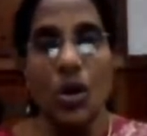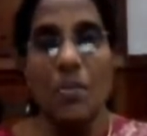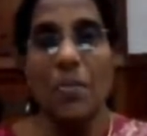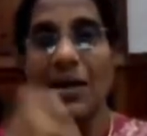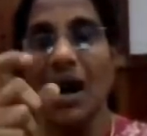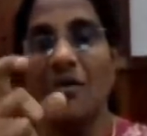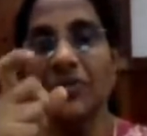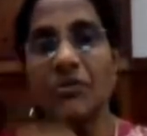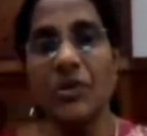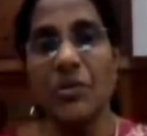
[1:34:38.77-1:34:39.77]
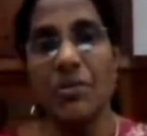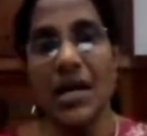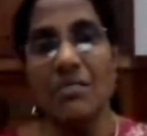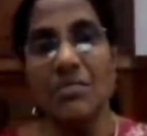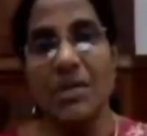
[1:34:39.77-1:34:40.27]
But after we
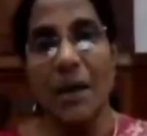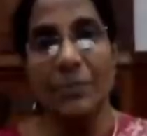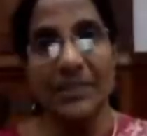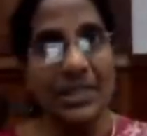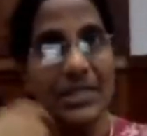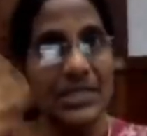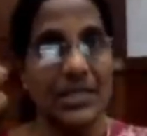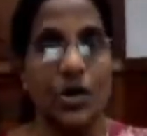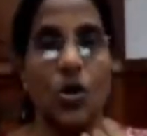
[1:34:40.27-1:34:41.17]
became capitalistic